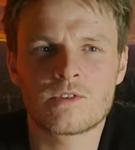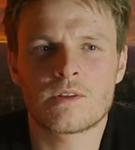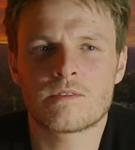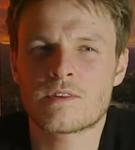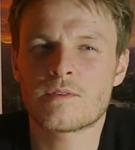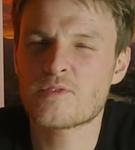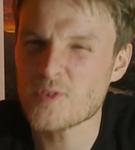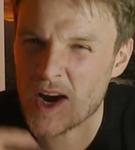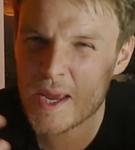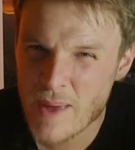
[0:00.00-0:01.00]
to
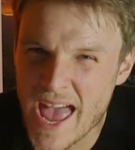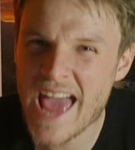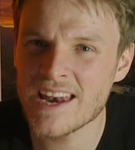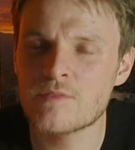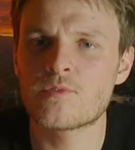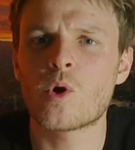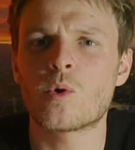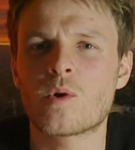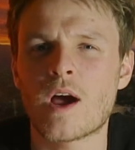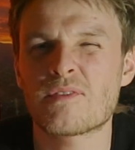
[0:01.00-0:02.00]
frame any
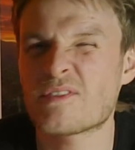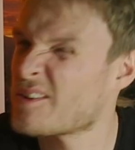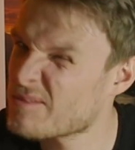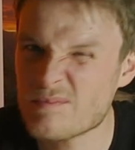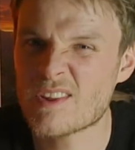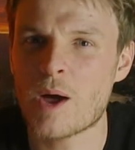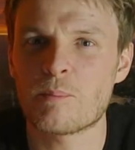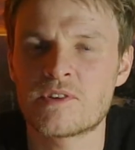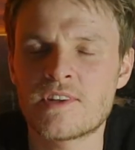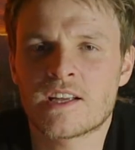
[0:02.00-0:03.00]
photographs that I'm
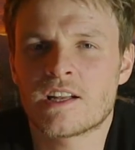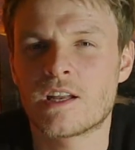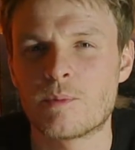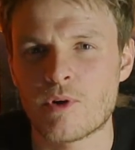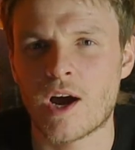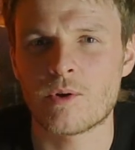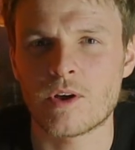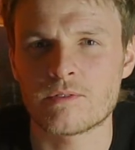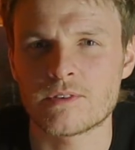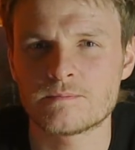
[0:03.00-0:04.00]
particularly proud
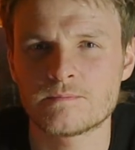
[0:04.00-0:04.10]
of.